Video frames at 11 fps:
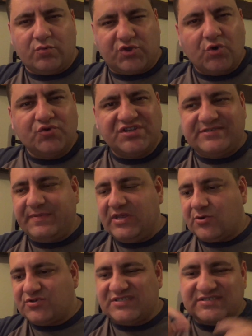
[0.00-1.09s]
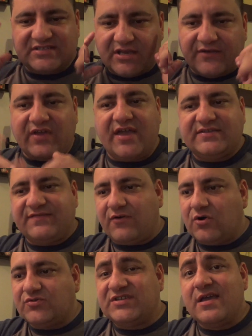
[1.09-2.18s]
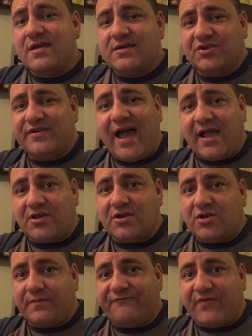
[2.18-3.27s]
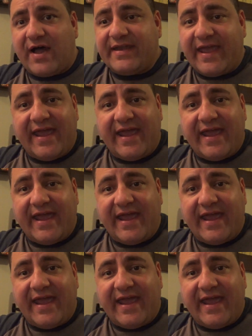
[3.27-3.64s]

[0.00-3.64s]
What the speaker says: through the speakers instead of headphones, you're not gonna find